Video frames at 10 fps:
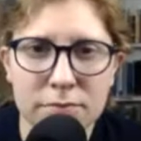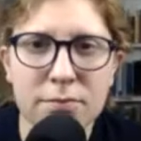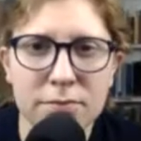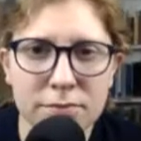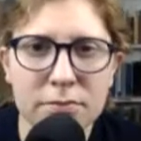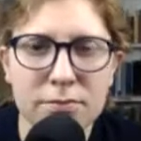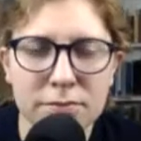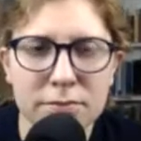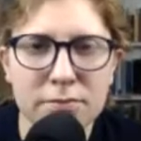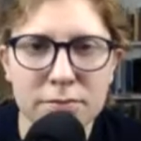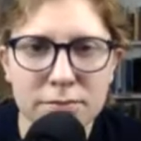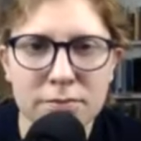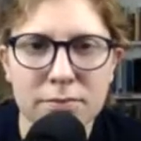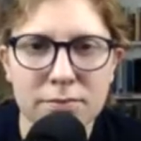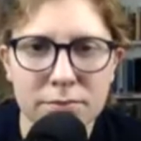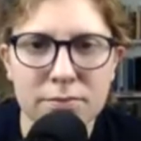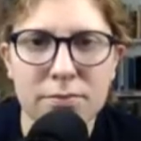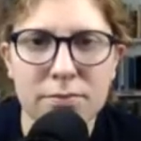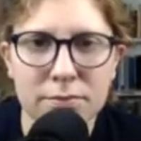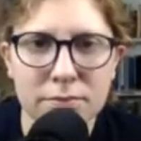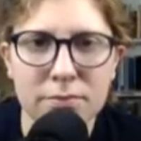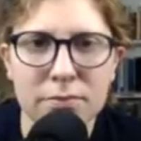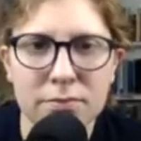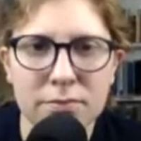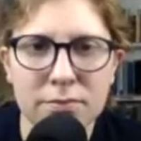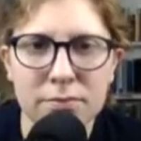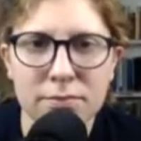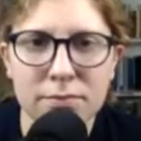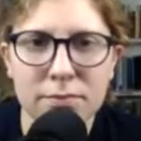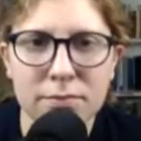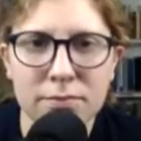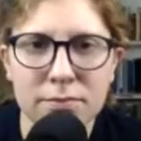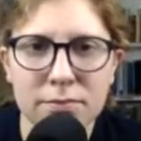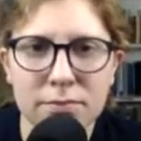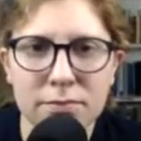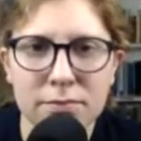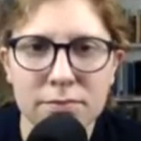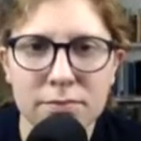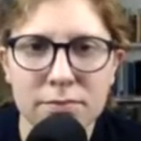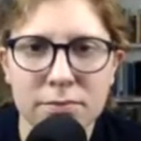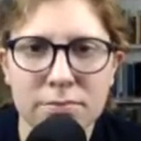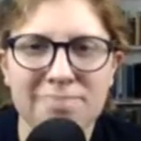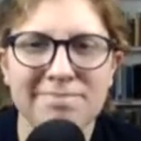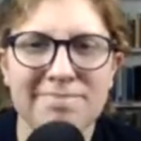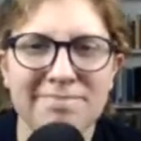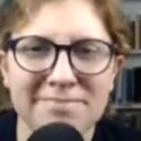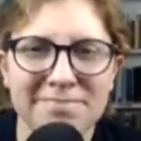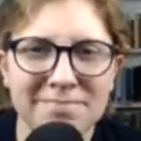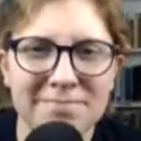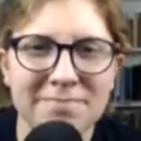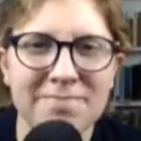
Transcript: [no speech]